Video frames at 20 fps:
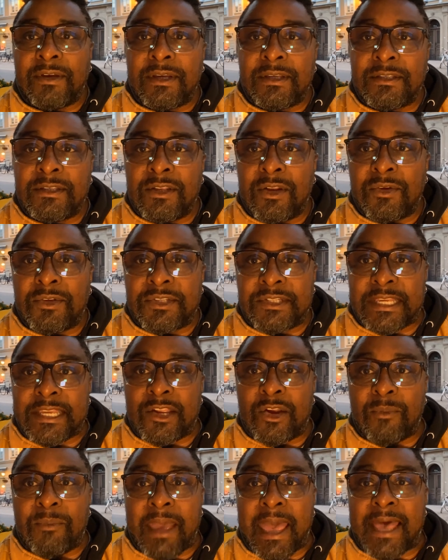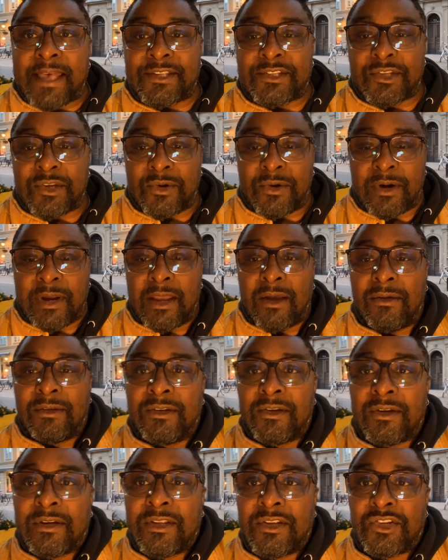you know, senior pastor or
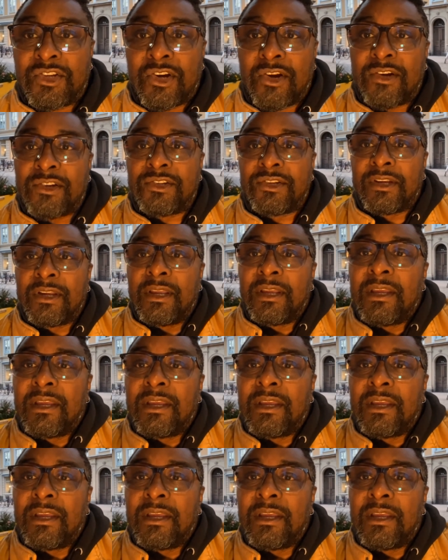elder in the church.